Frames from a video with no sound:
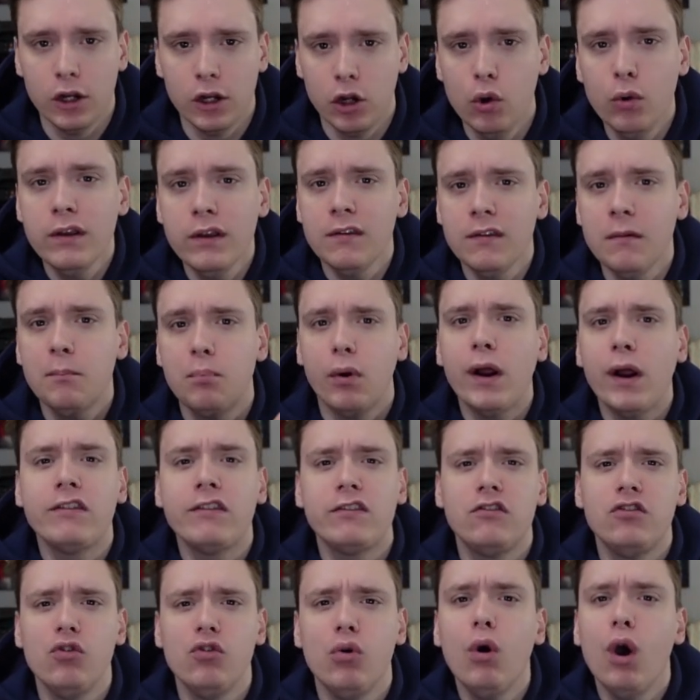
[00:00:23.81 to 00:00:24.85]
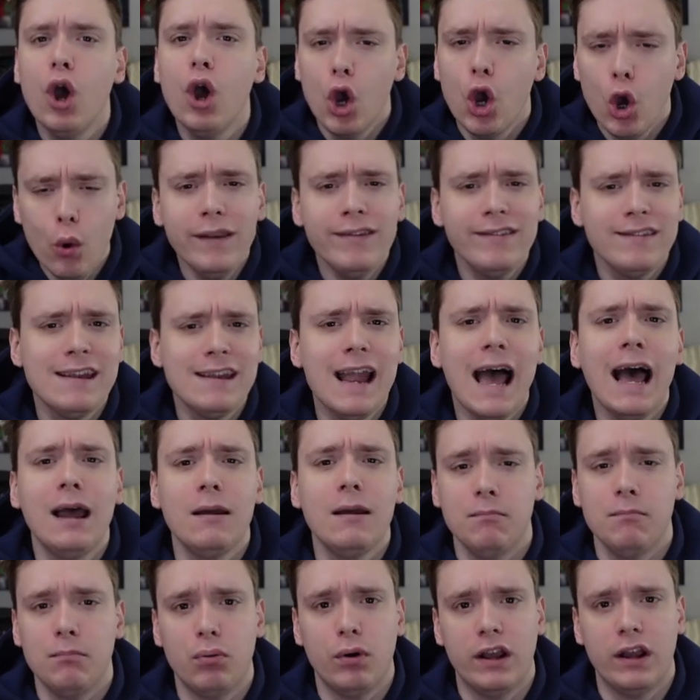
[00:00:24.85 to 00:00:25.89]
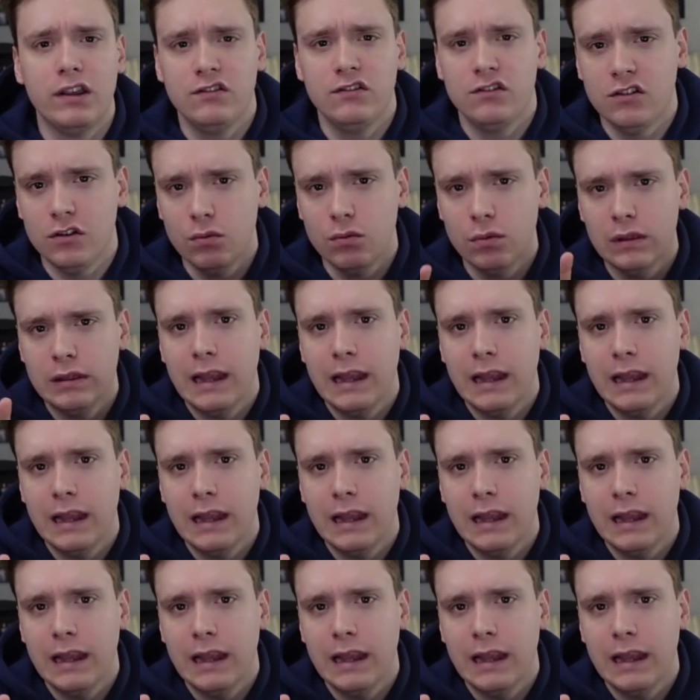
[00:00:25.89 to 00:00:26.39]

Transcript: Who has impressed you? Who has not impressed you?